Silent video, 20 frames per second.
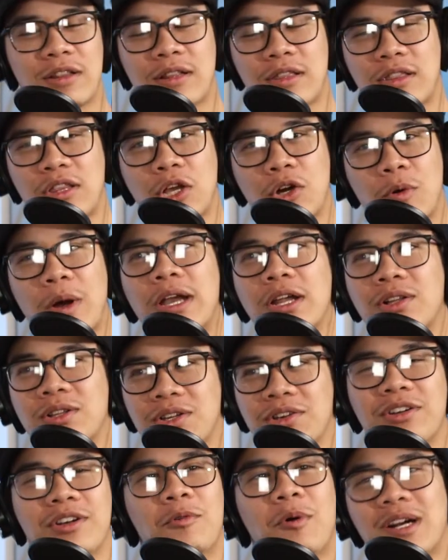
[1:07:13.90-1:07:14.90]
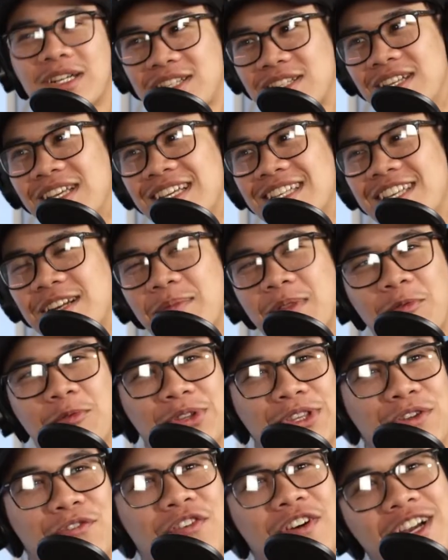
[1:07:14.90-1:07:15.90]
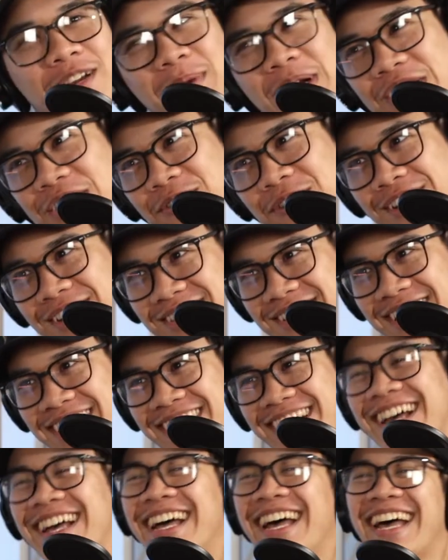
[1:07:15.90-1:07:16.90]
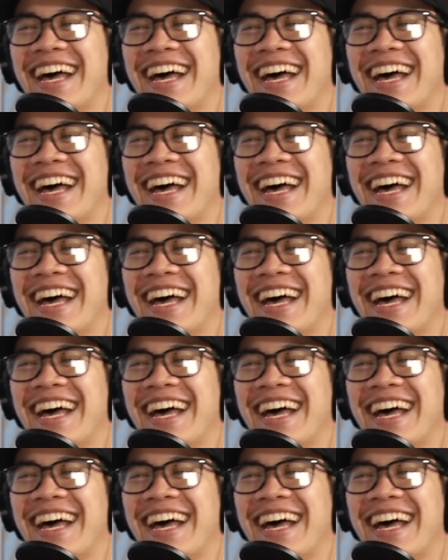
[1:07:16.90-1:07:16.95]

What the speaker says: theoretically you're gonna watch this, and I'm like, what the fuck am I doing to Zach?